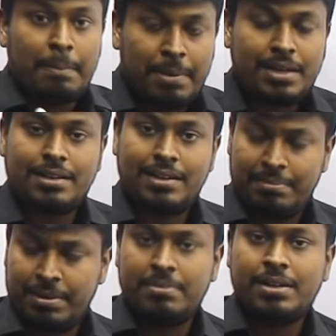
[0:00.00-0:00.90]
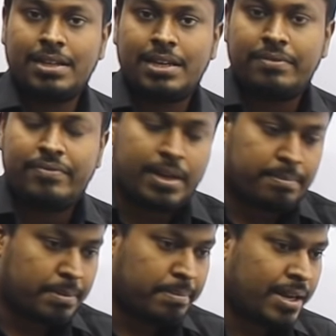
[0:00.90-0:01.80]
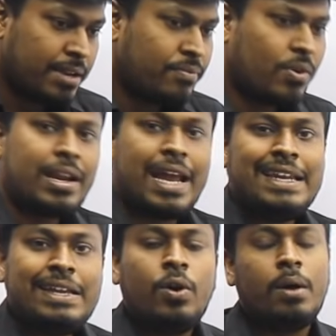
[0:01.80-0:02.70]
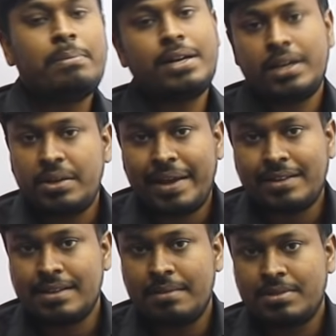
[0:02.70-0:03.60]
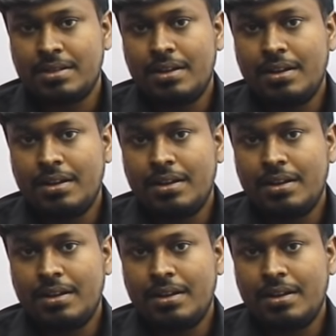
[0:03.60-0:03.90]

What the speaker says: But remember that if you are preparing for any competitive exams